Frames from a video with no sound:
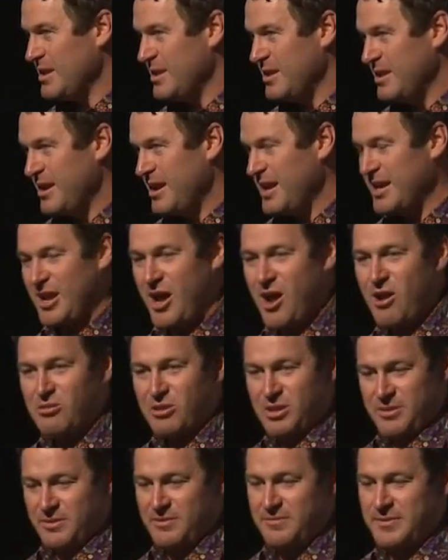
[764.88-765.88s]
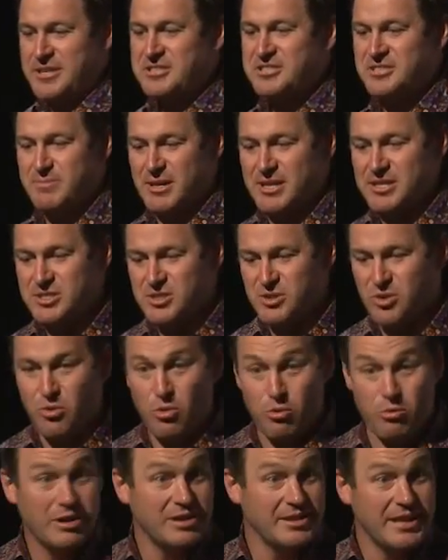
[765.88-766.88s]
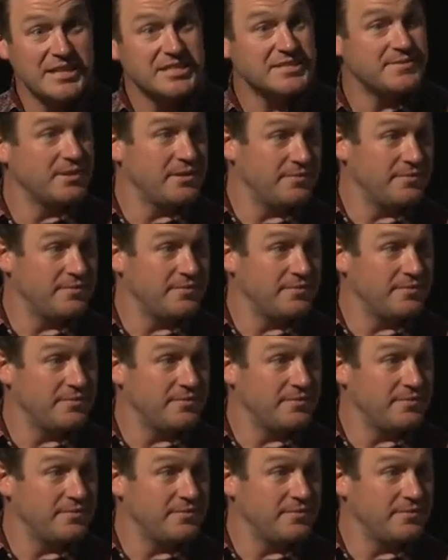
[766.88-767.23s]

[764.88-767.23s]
at a whole lot of investment, or at least for the